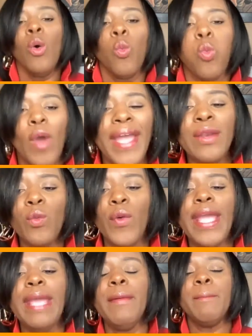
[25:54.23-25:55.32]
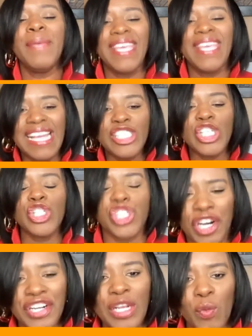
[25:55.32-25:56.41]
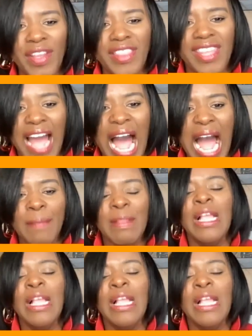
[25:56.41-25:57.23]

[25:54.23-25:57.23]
when we begin to journey with God,